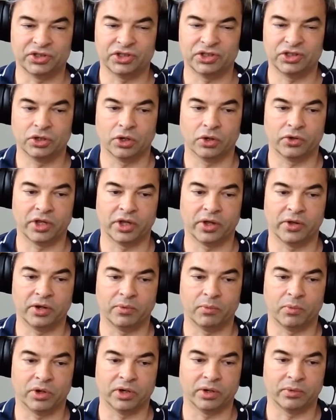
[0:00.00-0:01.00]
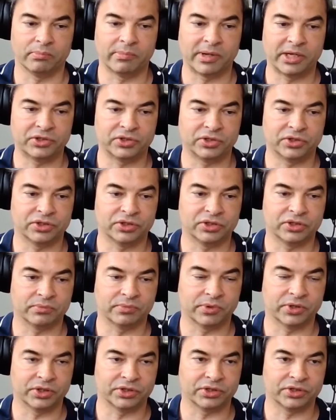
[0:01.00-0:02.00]
It's not the only one. I'll mention some
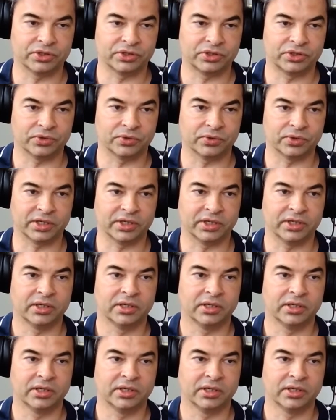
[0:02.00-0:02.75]
others shortly.